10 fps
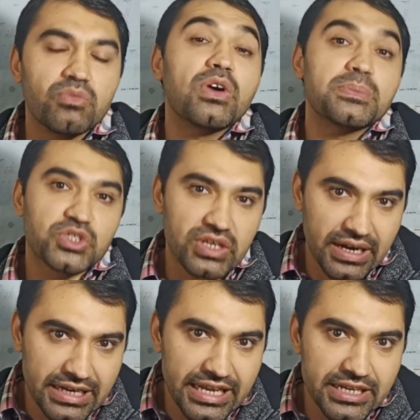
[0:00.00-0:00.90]
from
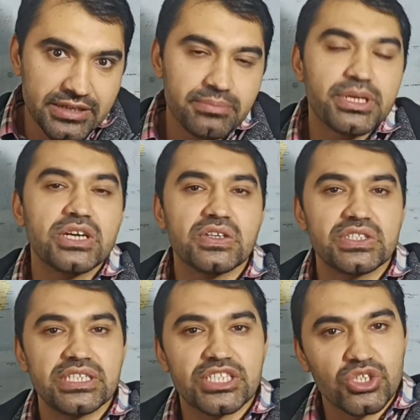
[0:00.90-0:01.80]
Scotland, because
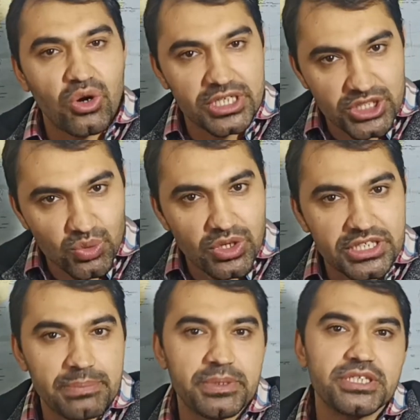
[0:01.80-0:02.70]
the Scottish were
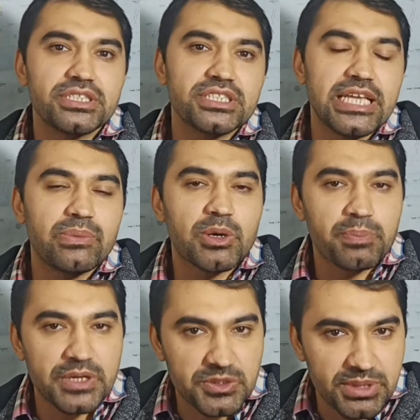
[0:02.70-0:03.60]
different. They were
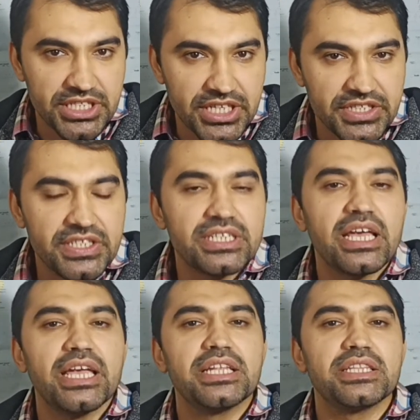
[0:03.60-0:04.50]
Presbyterian,
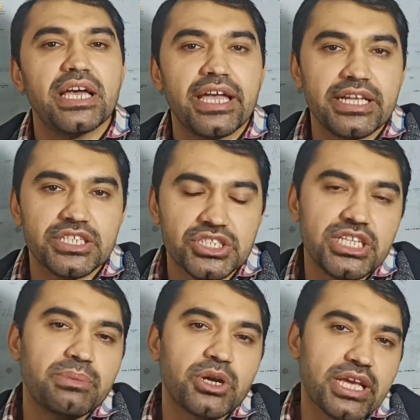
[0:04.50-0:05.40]
and the English,
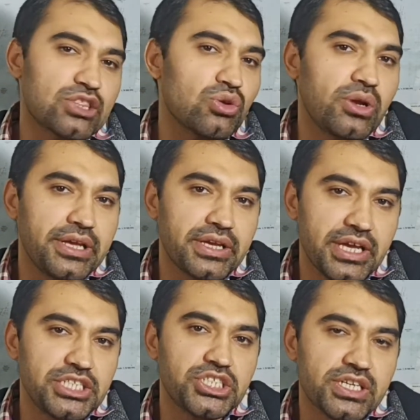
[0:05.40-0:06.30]
they were Catholic,
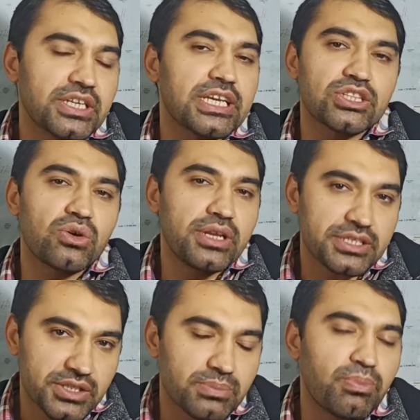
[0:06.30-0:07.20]
Anglican Catholic
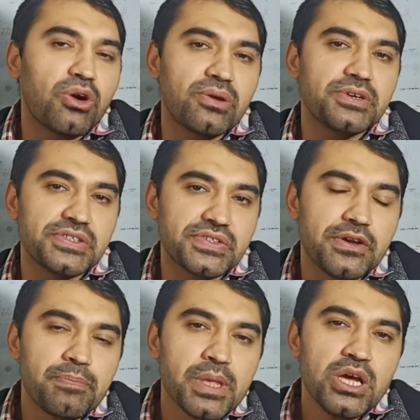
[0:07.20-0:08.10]
followers.
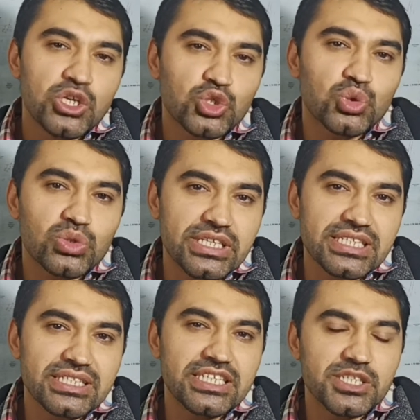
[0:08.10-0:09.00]
So
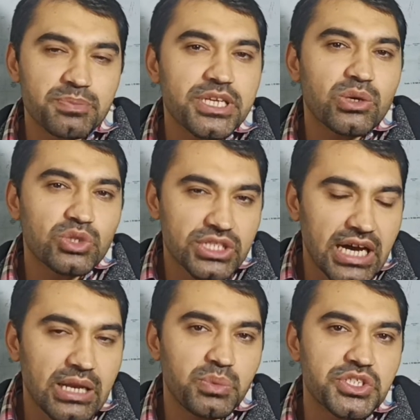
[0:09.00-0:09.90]
thus this fear was
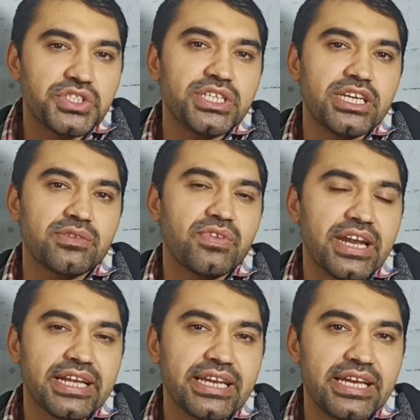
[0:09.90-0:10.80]
always there for
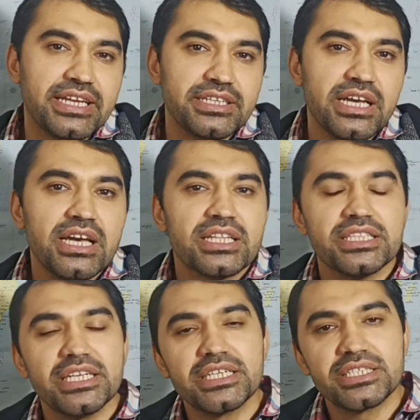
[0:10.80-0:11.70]
England.
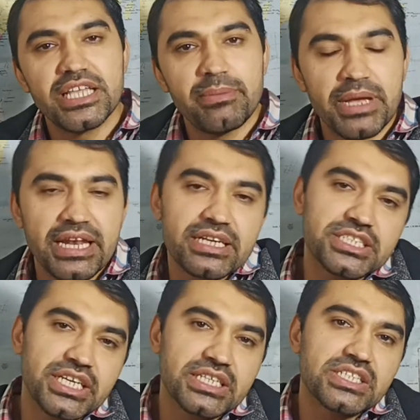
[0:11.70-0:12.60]
They may not
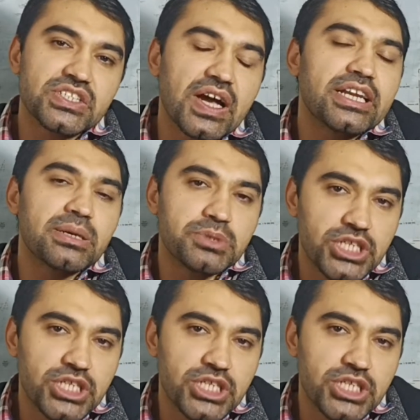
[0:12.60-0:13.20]
take the side of